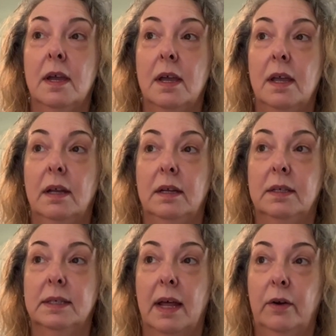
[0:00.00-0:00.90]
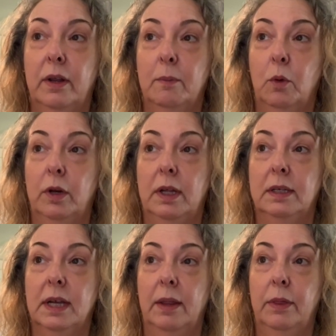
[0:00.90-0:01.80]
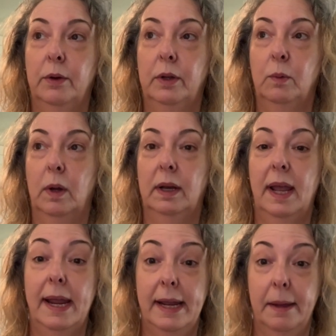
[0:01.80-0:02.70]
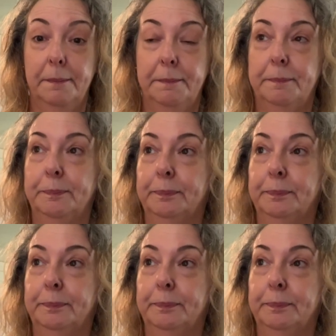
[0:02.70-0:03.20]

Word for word: It is Saturday morning, 10.31 a.m.